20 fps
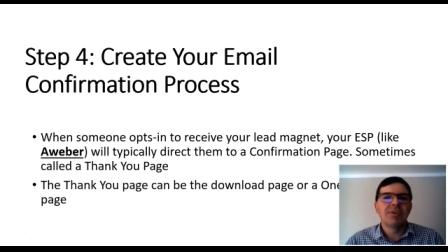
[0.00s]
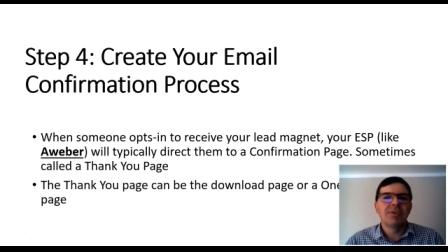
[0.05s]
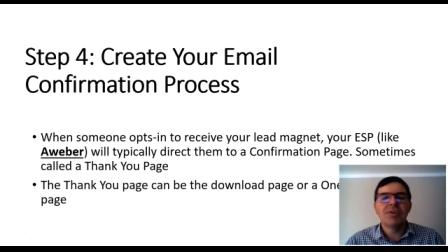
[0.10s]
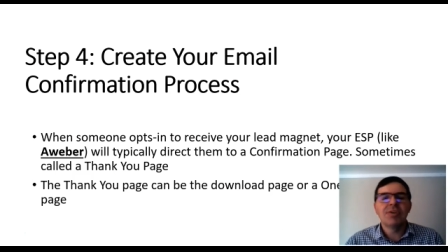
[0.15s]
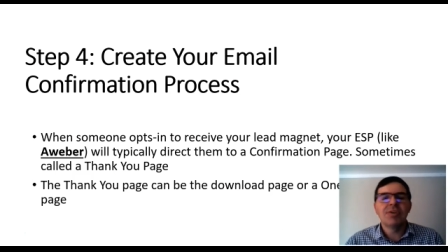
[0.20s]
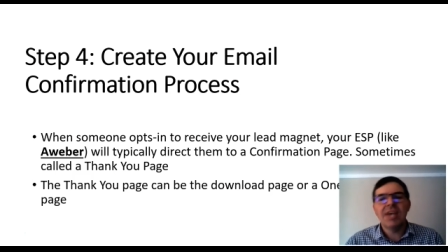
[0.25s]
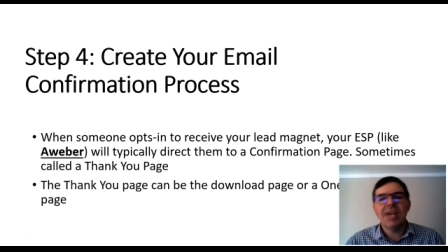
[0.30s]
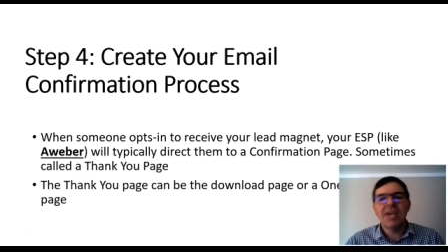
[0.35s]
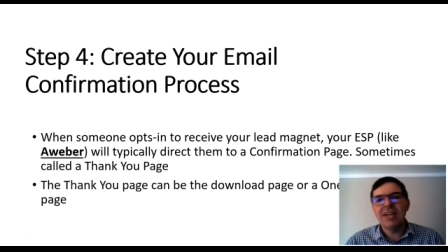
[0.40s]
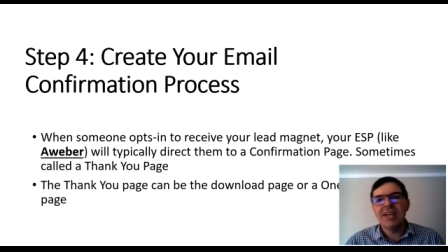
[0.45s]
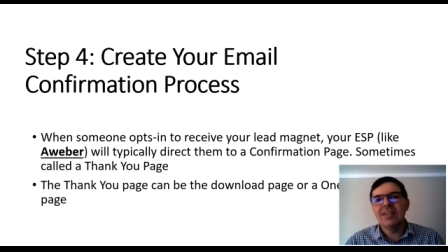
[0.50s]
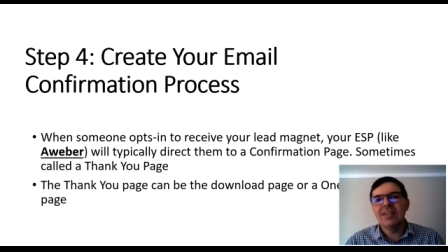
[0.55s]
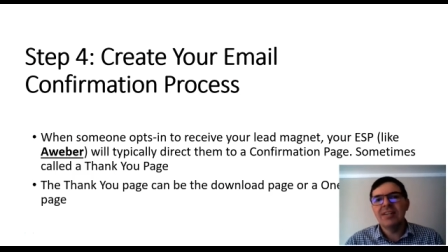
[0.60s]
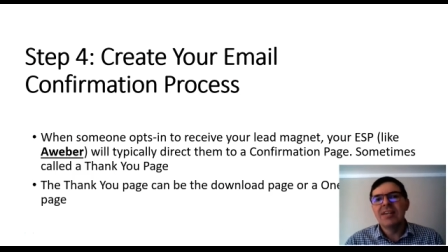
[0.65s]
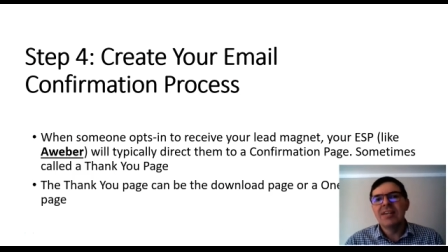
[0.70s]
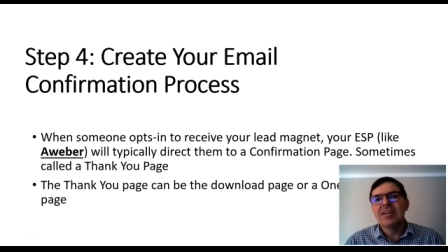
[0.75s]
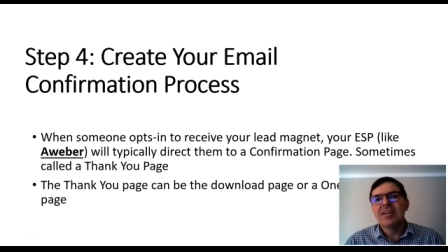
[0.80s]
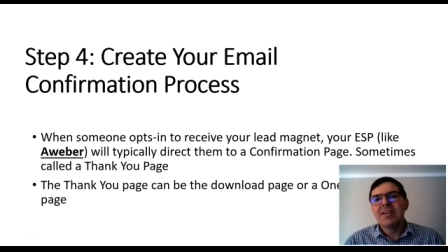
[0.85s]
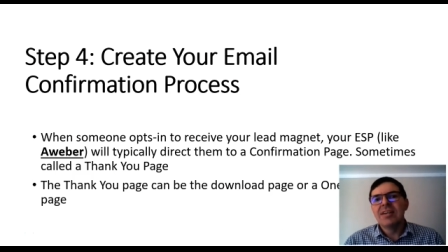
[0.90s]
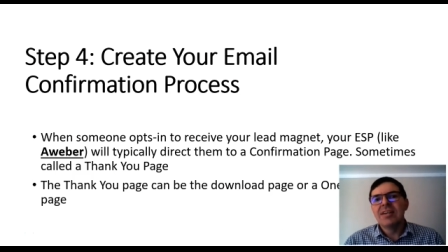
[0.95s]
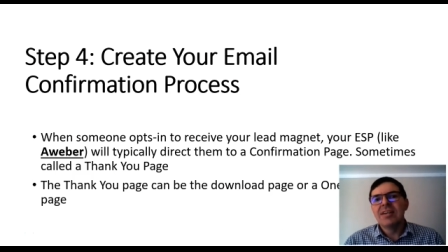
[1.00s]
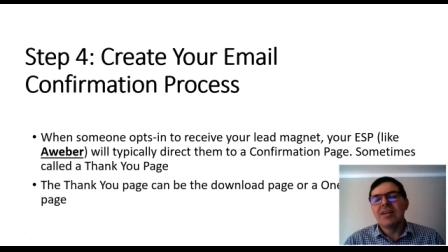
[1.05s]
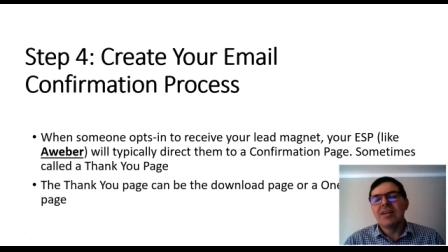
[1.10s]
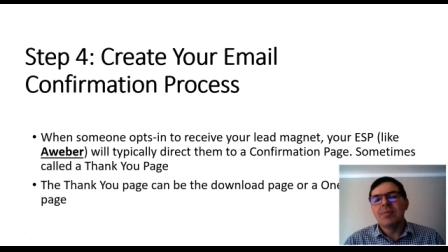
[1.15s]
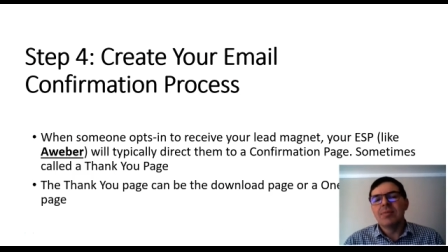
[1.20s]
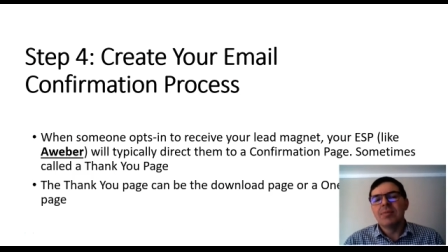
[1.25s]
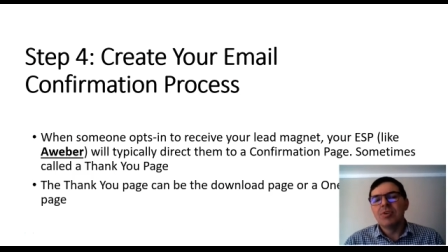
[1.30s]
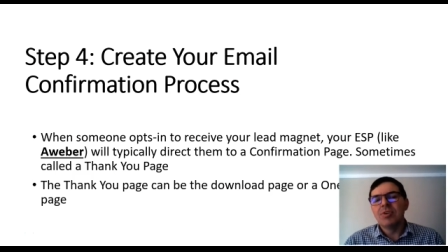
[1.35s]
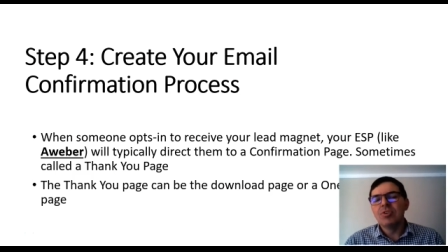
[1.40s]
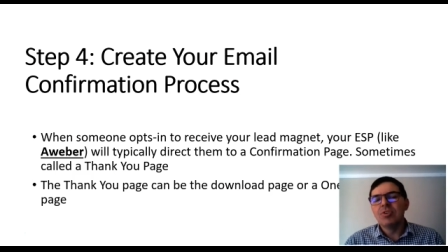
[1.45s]
You can
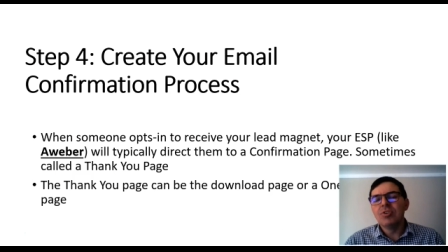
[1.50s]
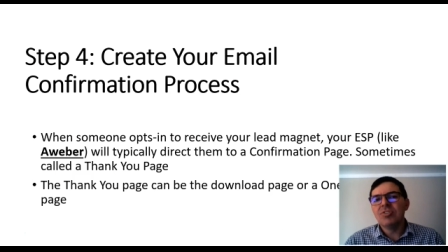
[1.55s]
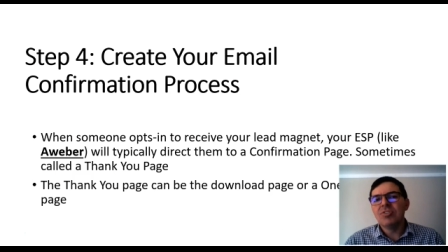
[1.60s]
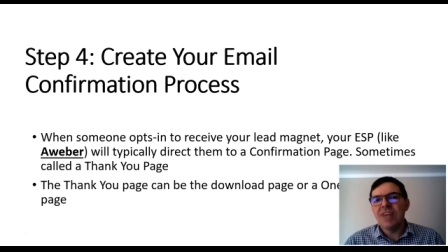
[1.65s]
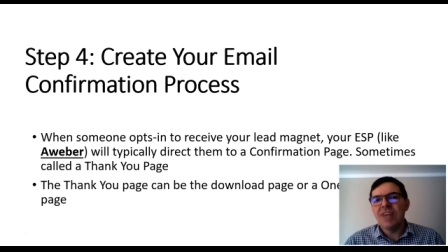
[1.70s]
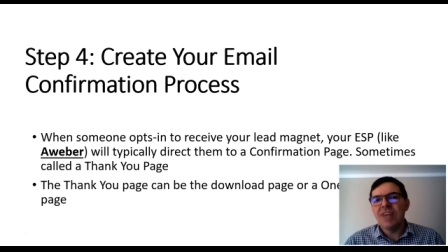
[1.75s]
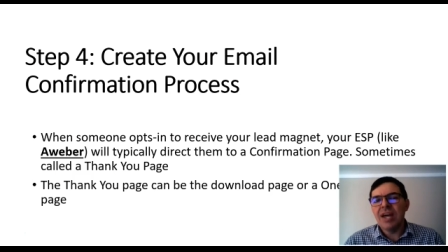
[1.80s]
um, use the